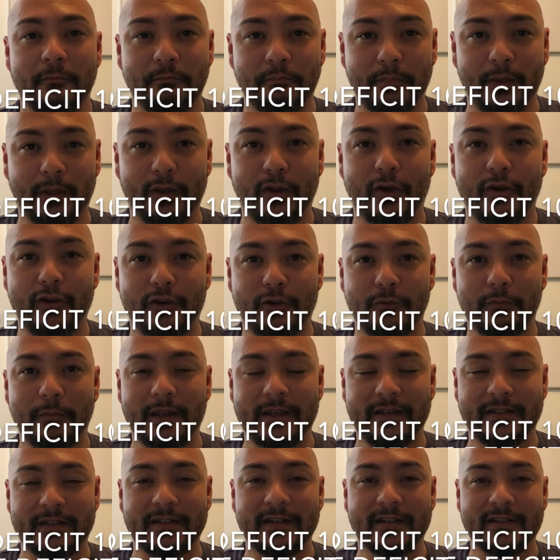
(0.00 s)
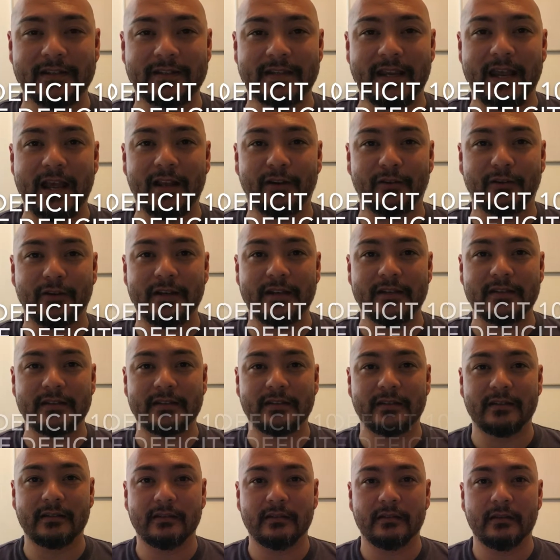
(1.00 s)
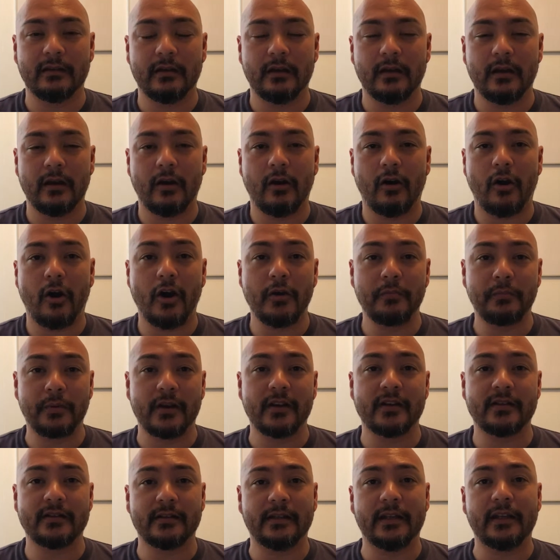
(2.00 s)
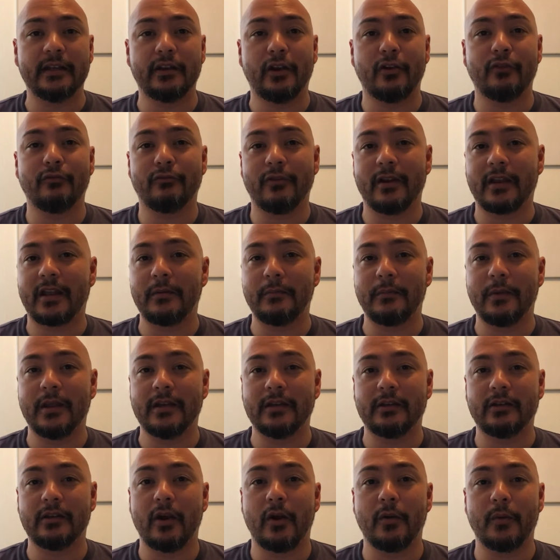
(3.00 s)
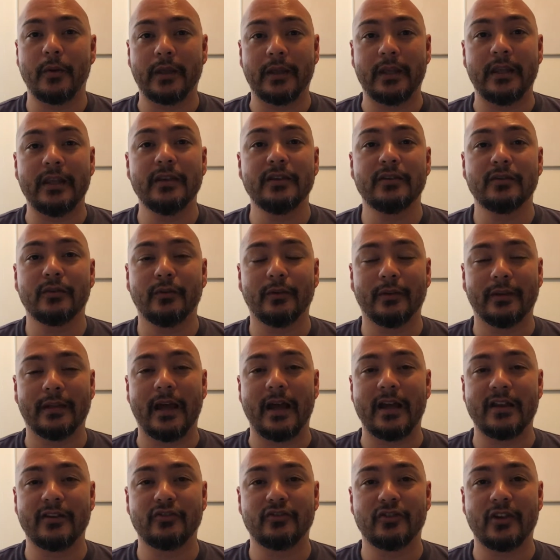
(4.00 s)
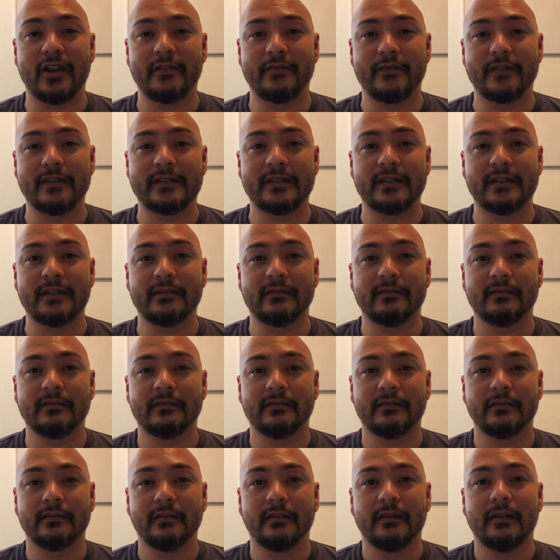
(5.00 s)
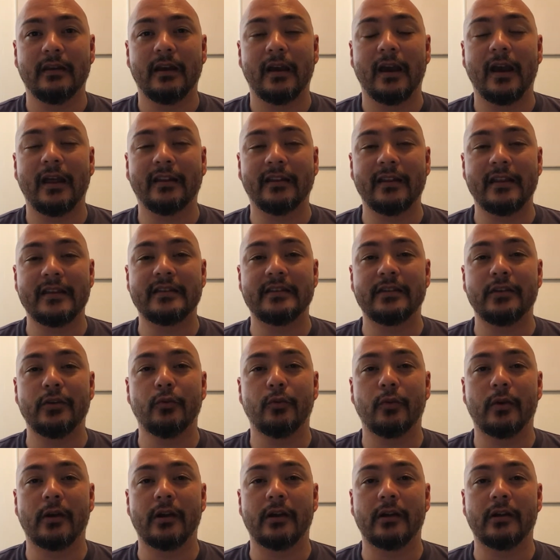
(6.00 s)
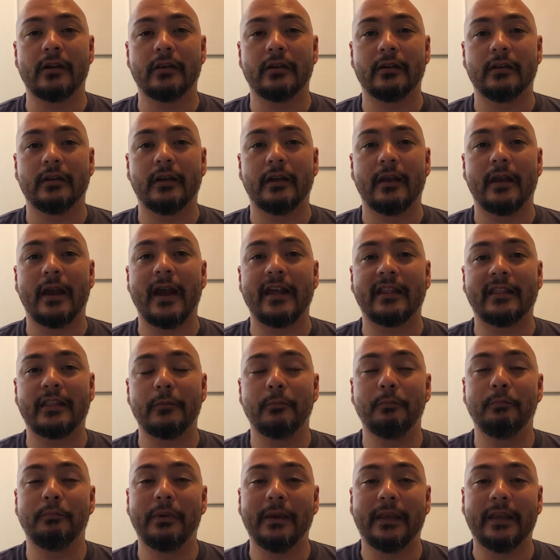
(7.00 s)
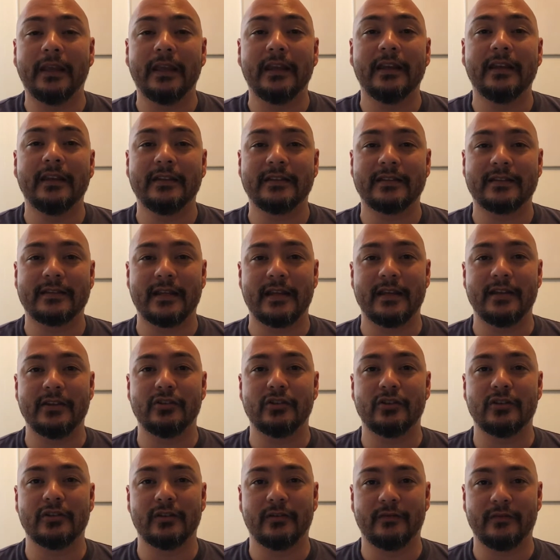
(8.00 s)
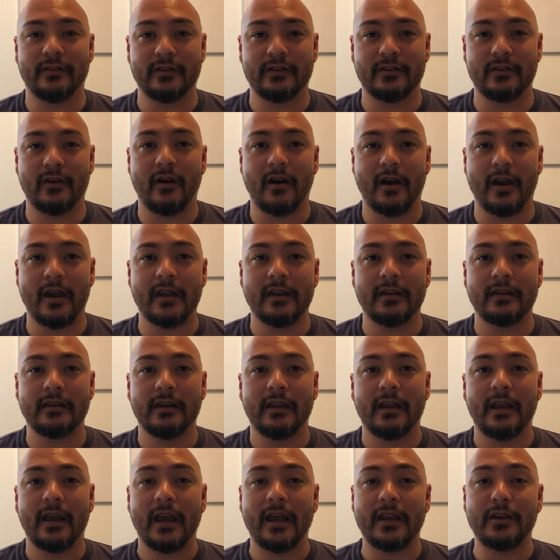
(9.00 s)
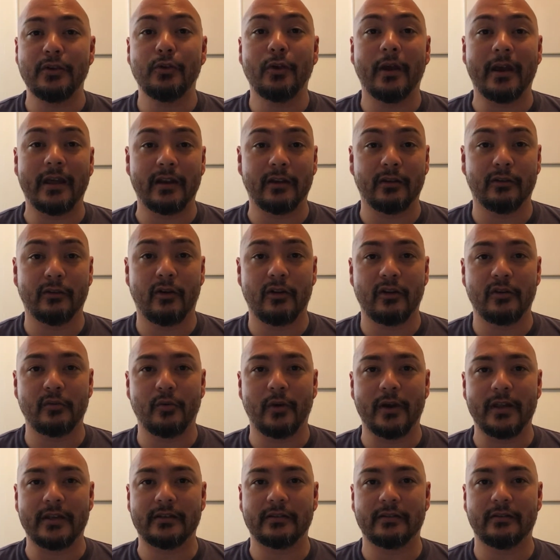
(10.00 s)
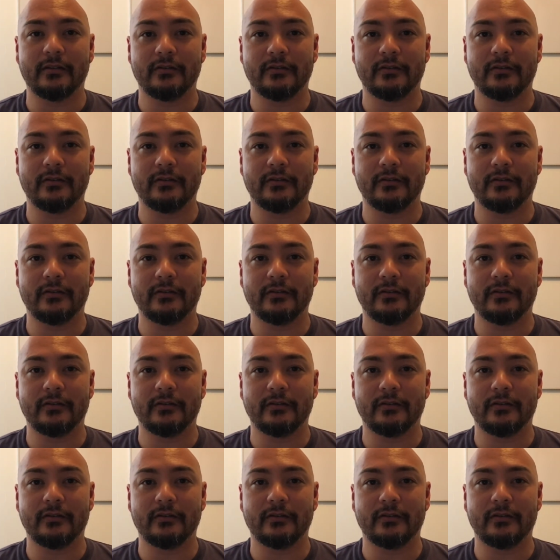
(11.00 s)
below your maintenance calories. I personally don't recommend going into a large deficit unless you were at the beginning stages of your diet and you had a lot of weight to